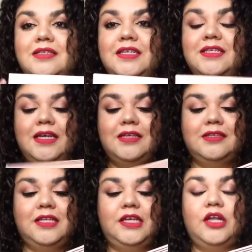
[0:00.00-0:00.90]
This
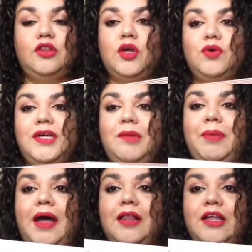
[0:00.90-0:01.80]
is the low-key
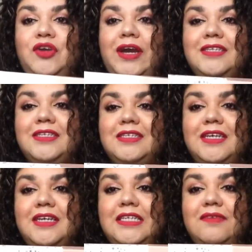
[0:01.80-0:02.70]
palette, and you guys can
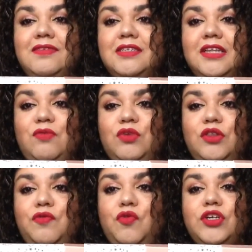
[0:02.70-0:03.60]
see it does have a sleeve with
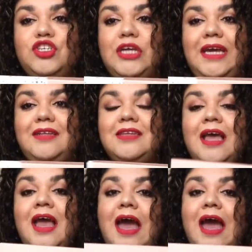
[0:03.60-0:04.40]
the 4 shades,